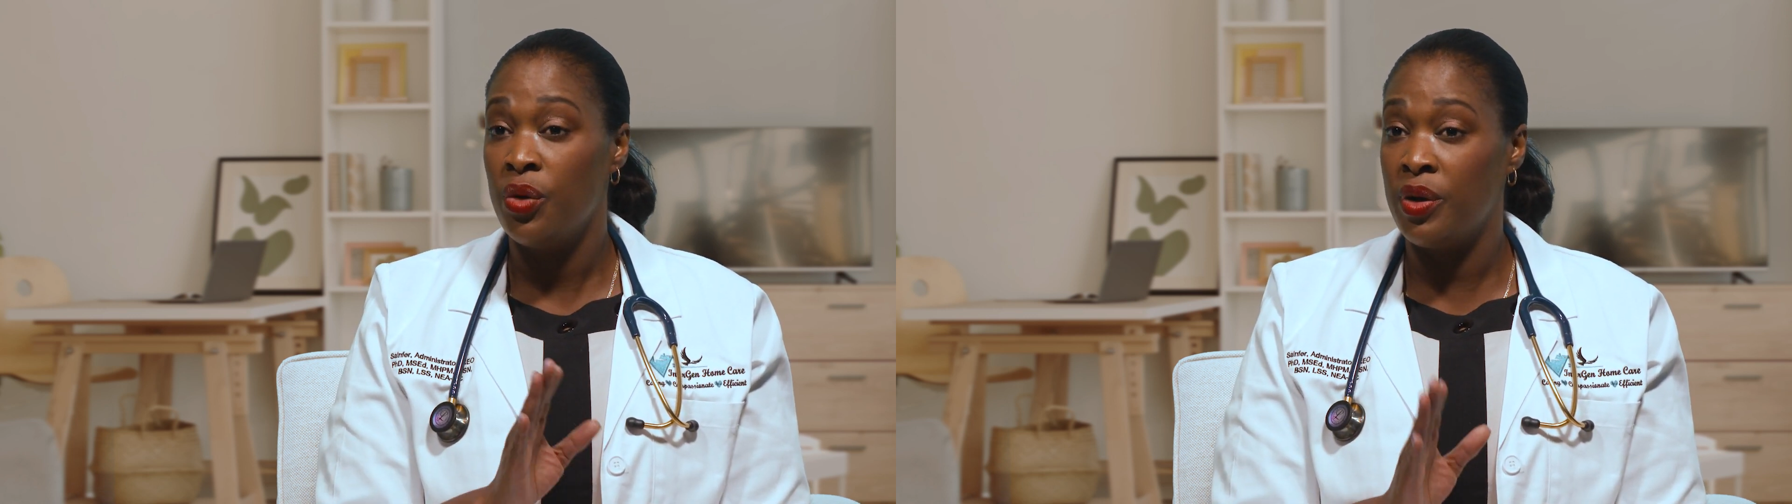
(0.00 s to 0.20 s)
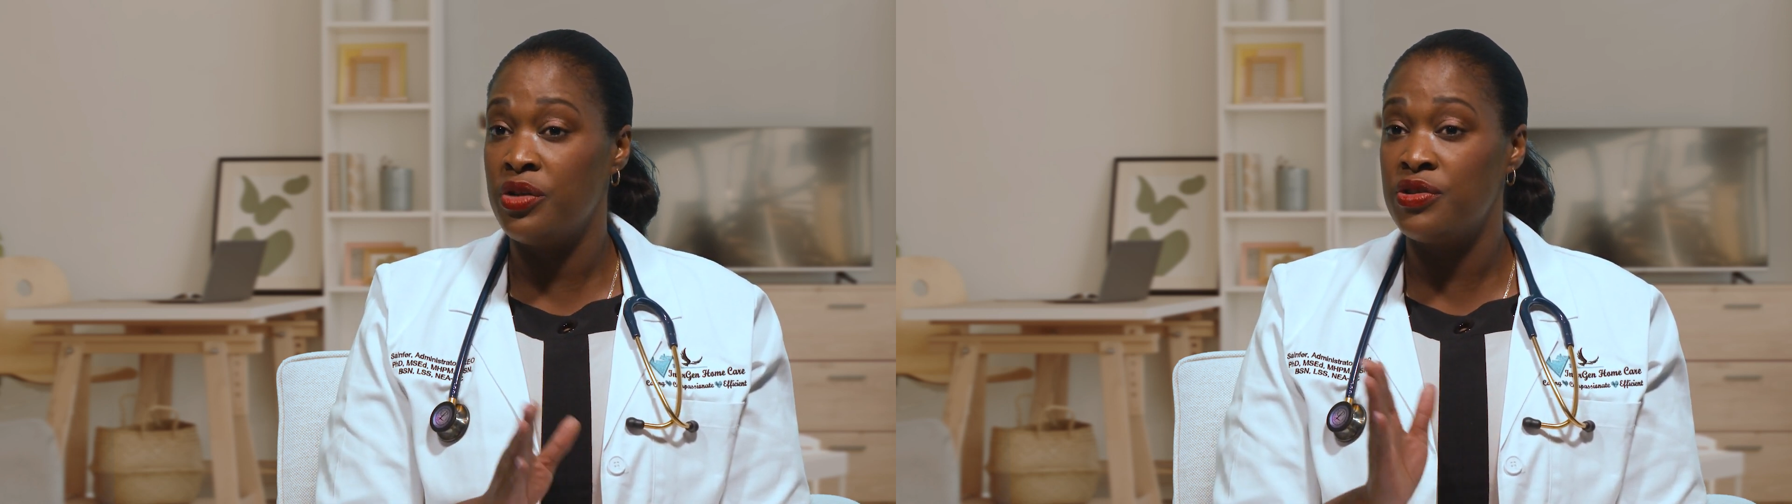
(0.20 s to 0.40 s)

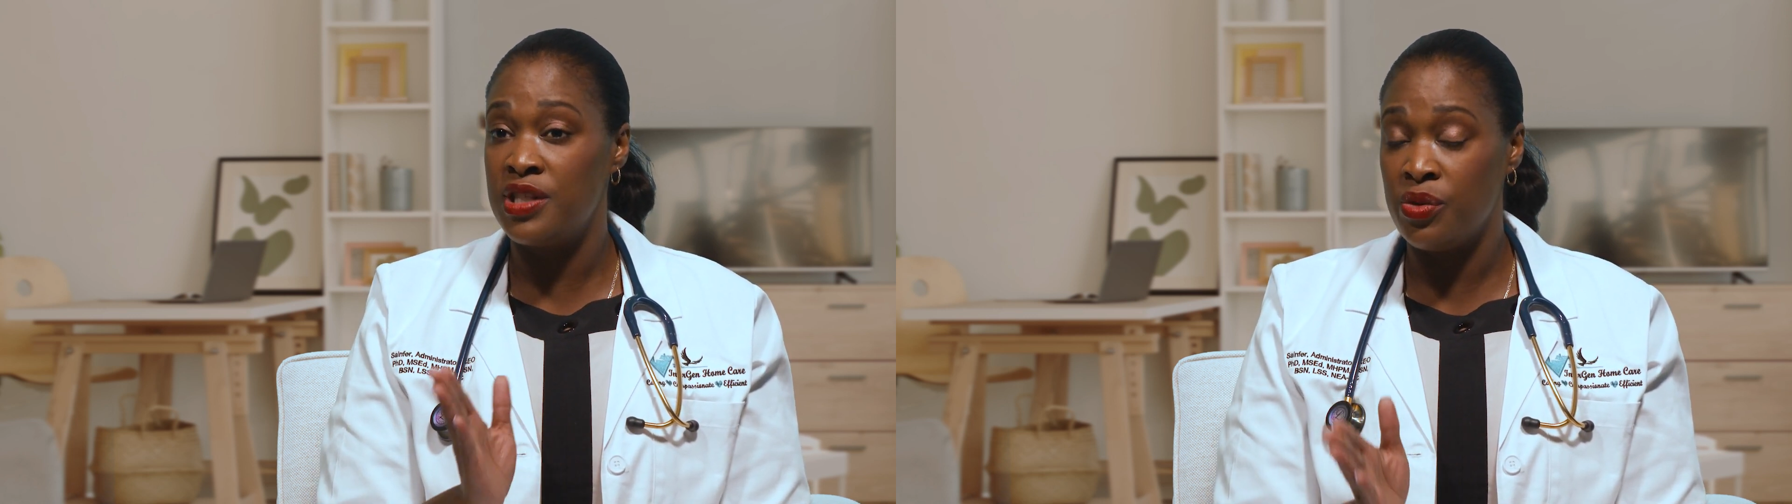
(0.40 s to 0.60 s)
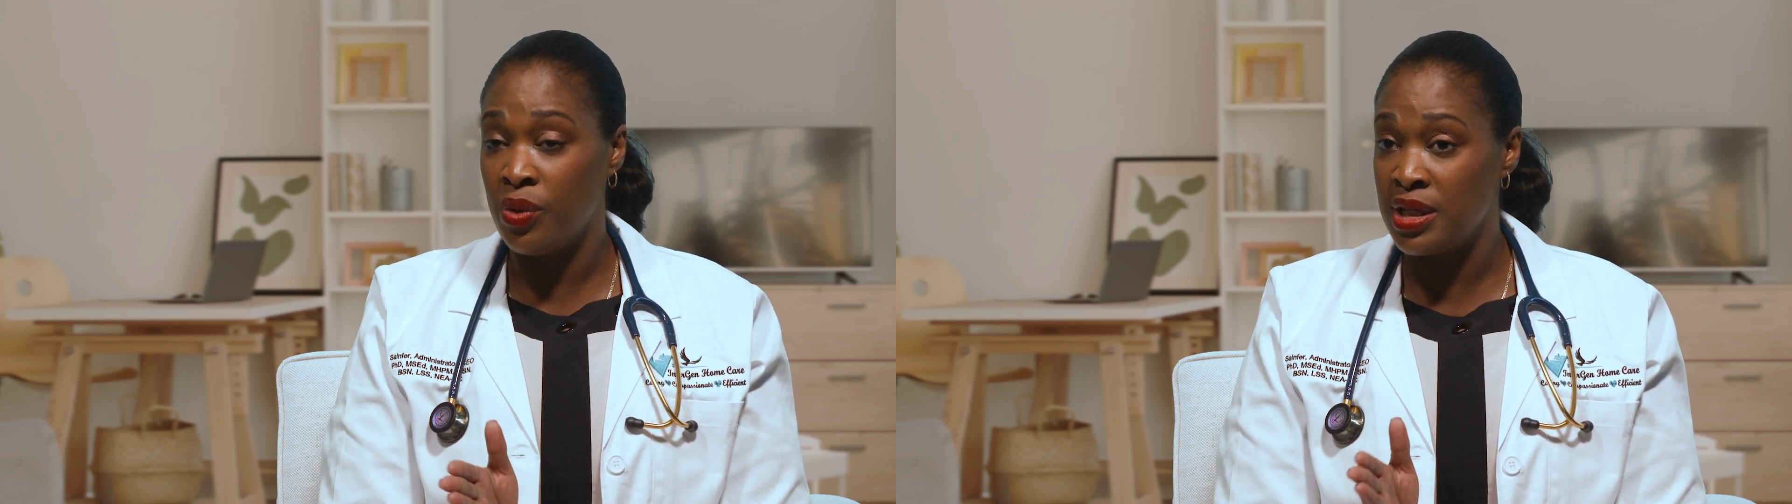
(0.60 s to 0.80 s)
when you
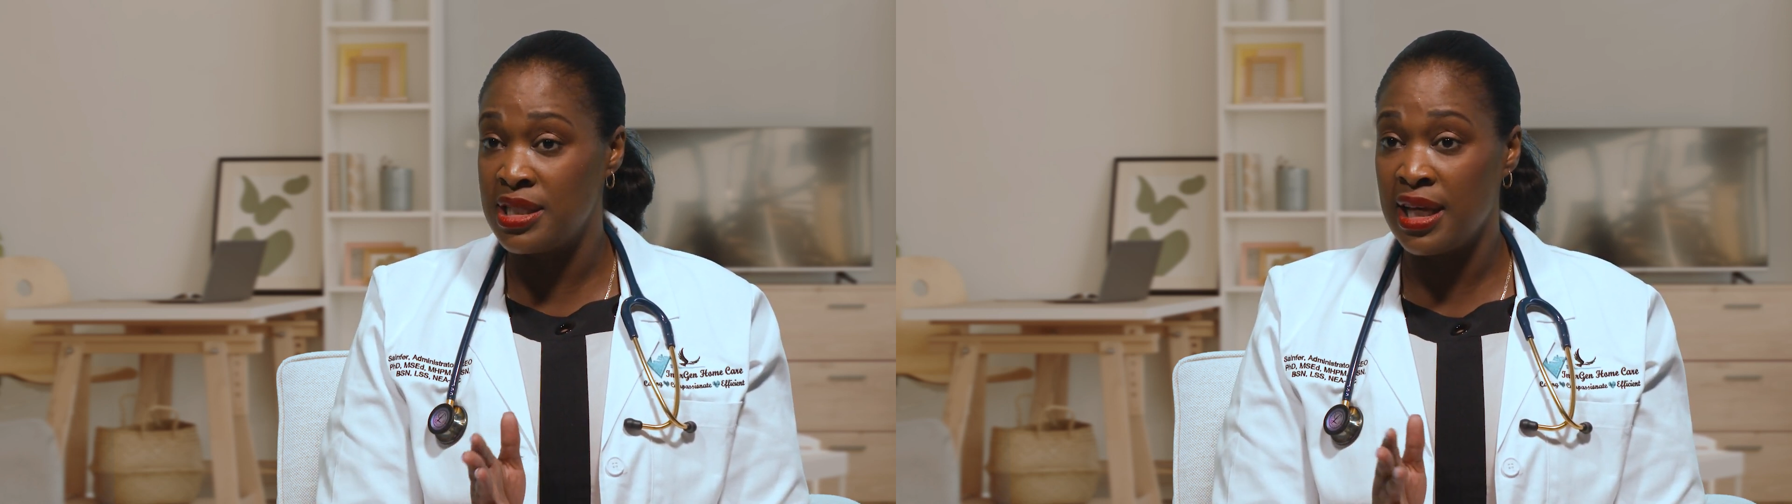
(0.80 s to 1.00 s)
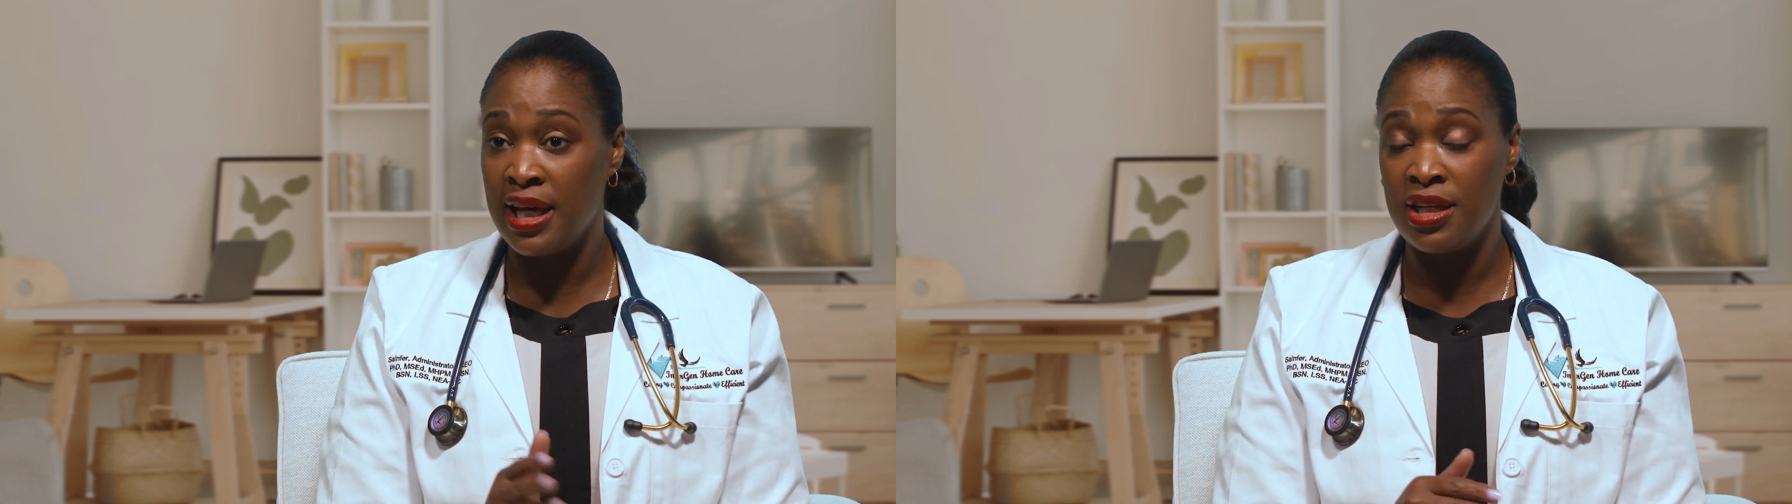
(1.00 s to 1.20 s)
see one
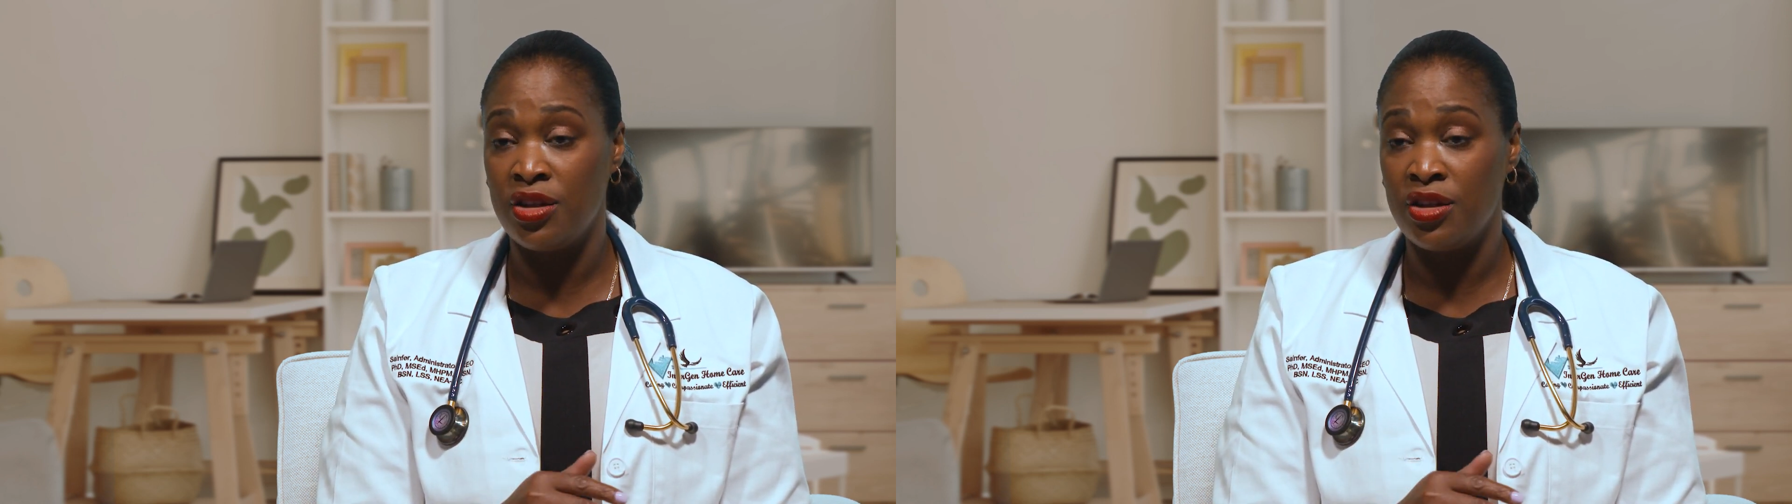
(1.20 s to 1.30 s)
sign,